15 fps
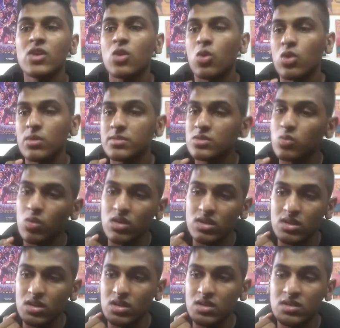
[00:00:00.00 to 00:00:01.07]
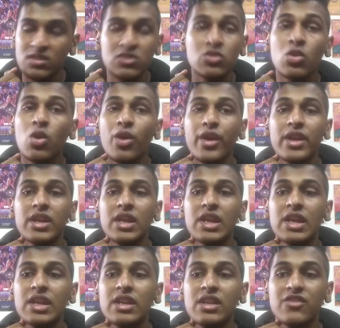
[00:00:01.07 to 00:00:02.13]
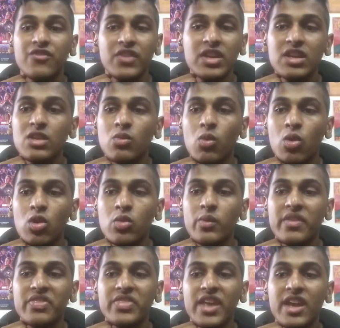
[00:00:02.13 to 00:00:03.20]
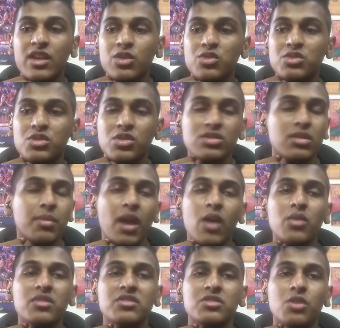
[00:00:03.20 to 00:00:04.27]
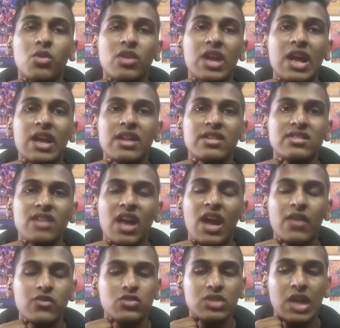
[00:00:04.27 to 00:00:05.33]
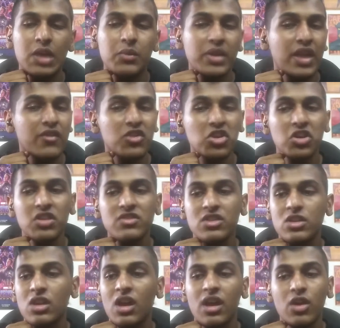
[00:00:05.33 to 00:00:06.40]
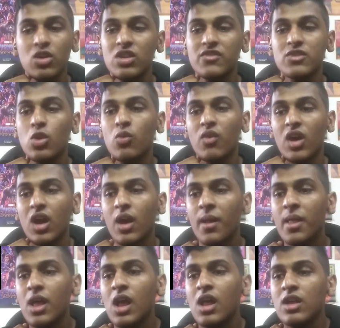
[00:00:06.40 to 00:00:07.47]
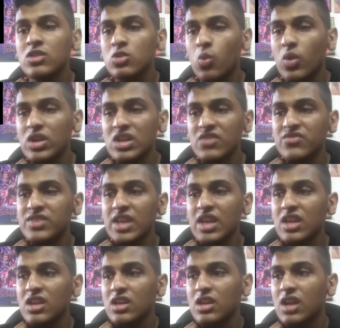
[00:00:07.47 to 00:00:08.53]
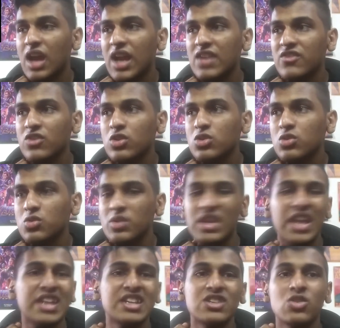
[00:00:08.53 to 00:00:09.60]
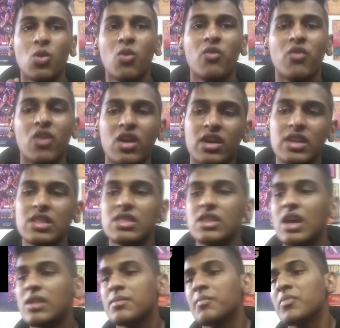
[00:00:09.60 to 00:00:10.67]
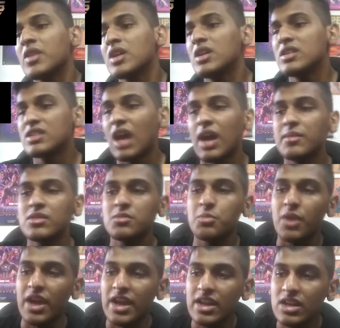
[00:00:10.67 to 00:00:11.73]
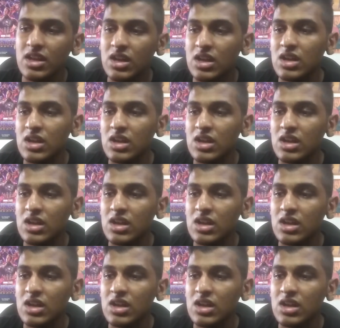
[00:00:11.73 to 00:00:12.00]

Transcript: Corps were destroyed in Infinity War when Thanos took the Power Stone, and after that we never heard of Nova. So what if they kind of created Nova in that time span?